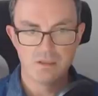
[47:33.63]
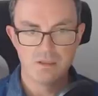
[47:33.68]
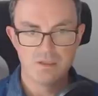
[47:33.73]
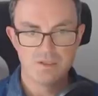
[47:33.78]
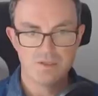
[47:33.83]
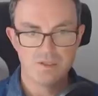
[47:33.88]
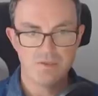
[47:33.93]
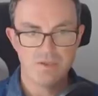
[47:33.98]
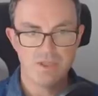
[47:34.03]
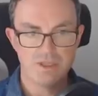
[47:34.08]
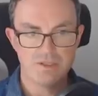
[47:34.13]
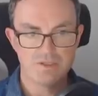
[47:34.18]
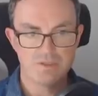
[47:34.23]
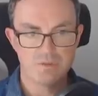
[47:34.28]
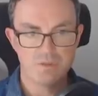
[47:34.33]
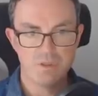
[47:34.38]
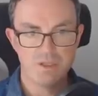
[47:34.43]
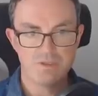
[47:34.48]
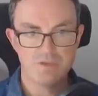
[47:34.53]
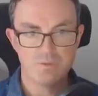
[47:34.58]
So that
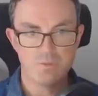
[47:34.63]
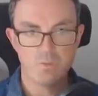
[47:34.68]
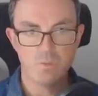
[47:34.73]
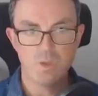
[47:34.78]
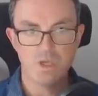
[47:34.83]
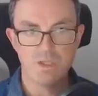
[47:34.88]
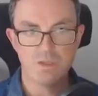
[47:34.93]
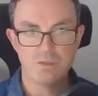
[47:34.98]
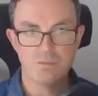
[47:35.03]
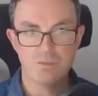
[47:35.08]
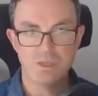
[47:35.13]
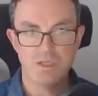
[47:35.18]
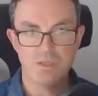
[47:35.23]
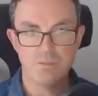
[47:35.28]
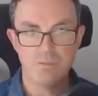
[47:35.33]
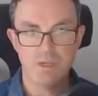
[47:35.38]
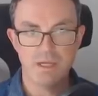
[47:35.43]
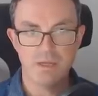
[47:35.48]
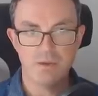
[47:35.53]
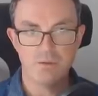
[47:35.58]
squares a 1 by the
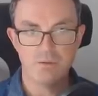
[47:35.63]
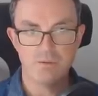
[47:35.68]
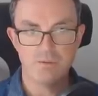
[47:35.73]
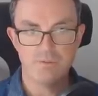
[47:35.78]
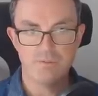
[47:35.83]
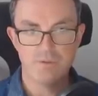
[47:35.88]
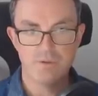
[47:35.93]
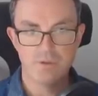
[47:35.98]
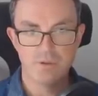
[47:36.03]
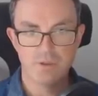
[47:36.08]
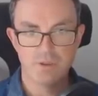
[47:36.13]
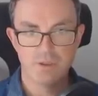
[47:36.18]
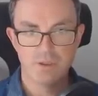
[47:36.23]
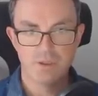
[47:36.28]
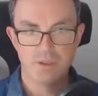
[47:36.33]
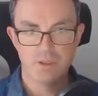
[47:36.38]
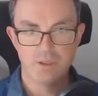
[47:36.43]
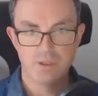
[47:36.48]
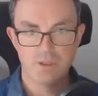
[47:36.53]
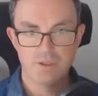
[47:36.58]
power of
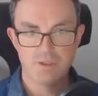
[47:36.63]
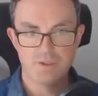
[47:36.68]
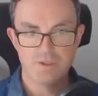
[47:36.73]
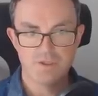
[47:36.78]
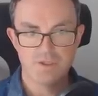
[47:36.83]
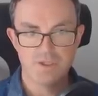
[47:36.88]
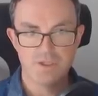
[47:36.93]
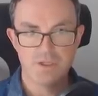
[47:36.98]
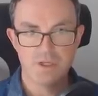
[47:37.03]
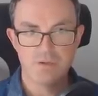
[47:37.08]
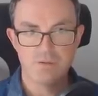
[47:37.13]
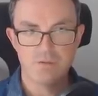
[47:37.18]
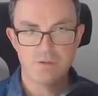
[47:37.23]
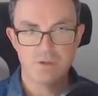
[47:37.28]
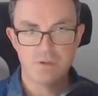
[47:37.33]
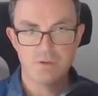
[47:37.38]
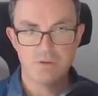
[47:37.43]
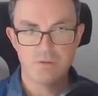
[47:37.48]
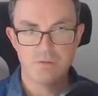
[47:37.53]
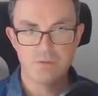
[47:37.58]

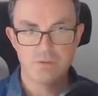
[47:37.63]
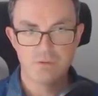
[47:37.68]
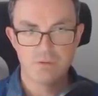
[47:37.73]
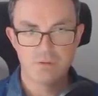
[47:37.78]
Sudoku.